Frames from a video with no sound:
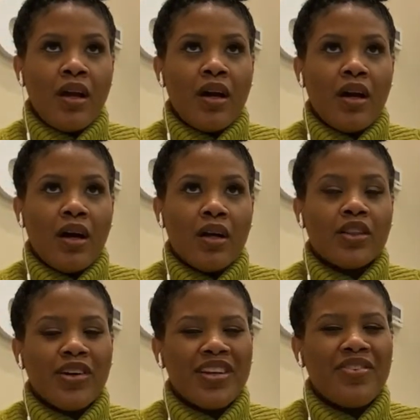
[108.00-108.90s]

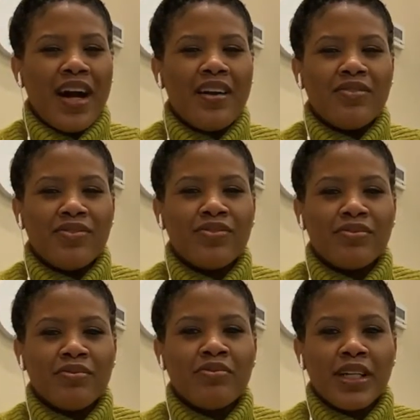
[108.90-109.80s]
35
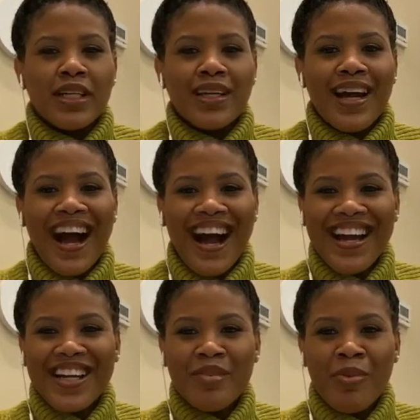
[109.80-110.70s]
really. Hi,
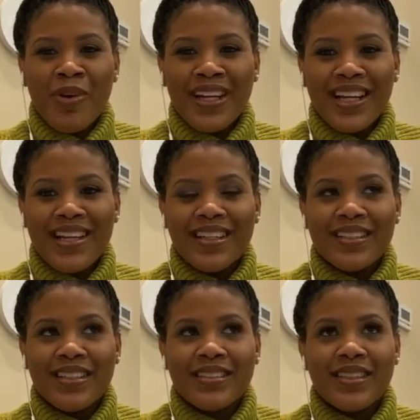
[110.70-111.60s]
good morning.
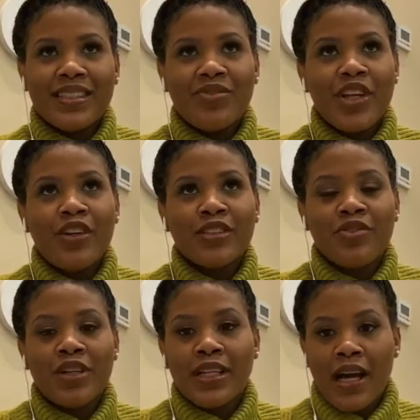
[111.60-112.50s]
This video is
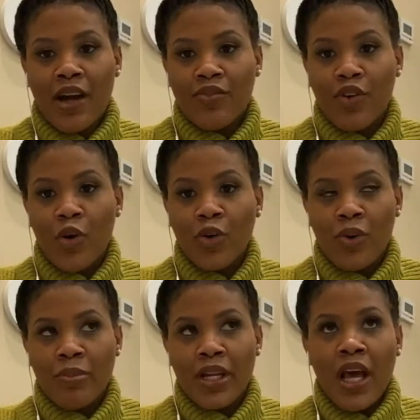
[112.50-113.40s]
really not for older
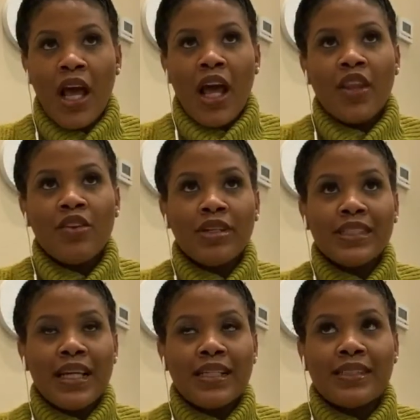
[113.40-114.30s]
women. And the reason
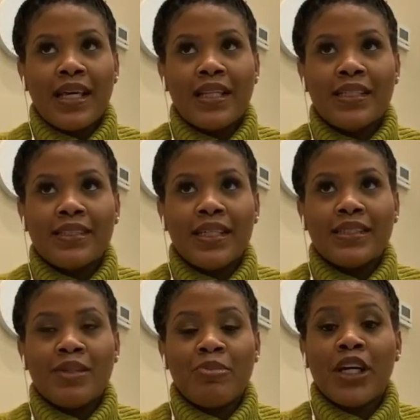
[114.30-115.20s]
I say this is
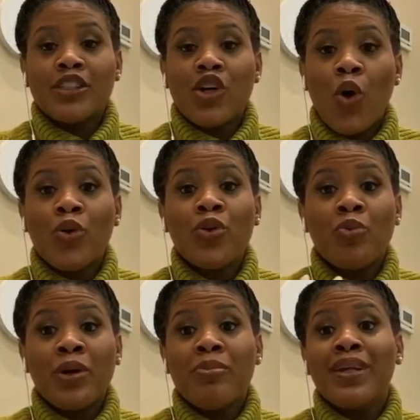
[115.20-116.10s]
because older
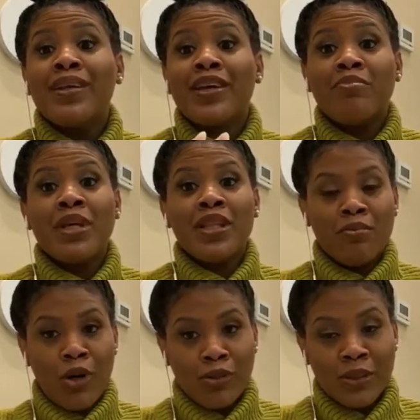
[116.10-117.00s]
women give me the
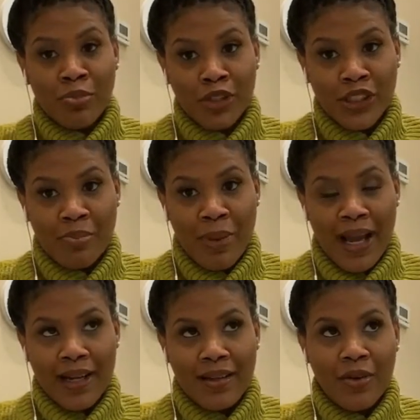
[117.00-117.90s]
most
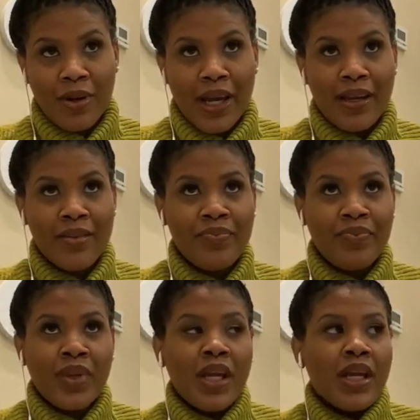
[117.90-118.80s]
pushback, okay?
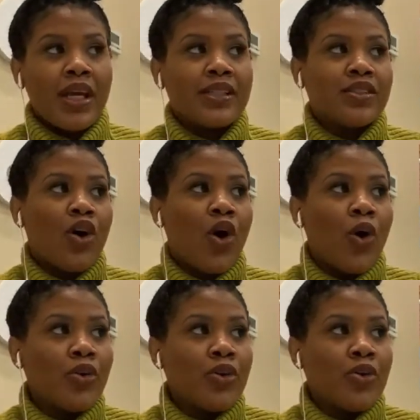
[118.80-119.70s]
It's the older